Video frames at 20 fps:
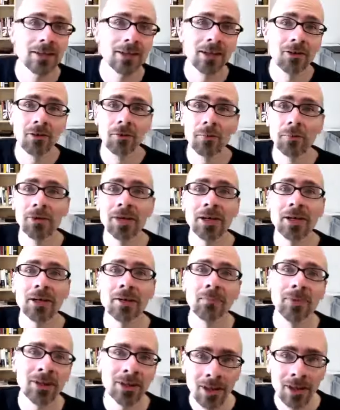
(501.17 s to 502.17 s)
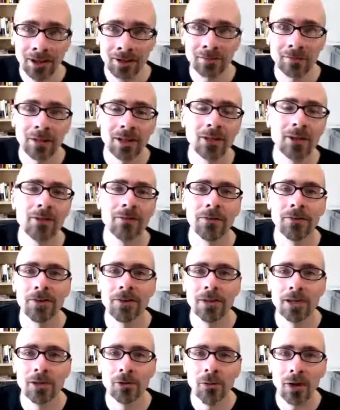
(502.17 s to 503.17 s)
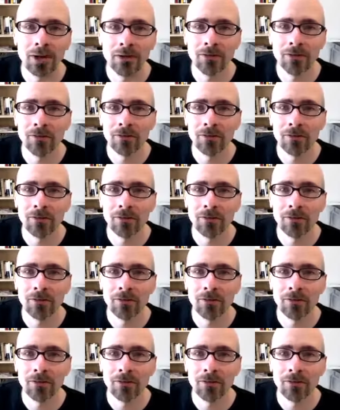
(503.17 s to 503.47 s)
and they were bringing bin Laden men over to the U.S.